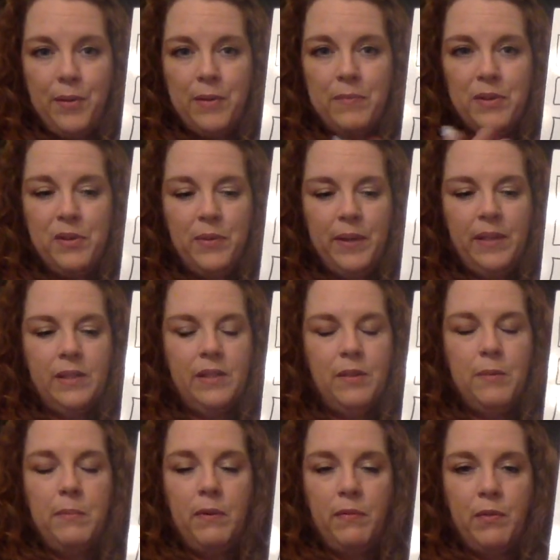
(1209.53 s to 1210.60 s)
in between so
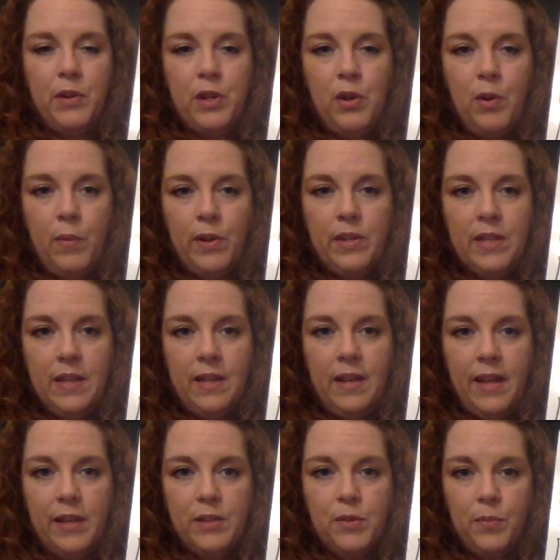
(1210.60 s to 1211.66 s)
that before you go on to the
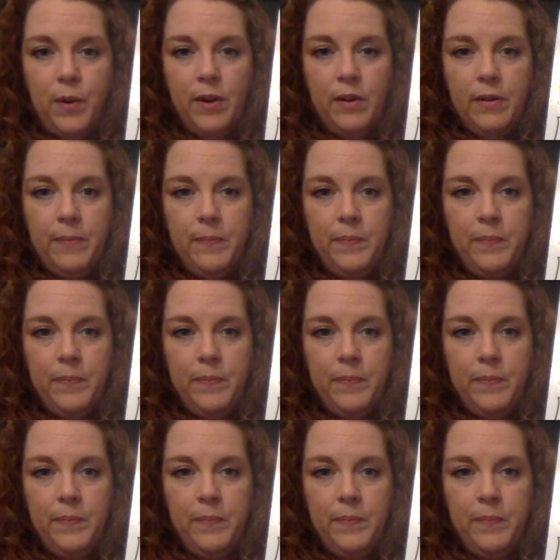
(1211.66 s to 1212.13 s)
next word.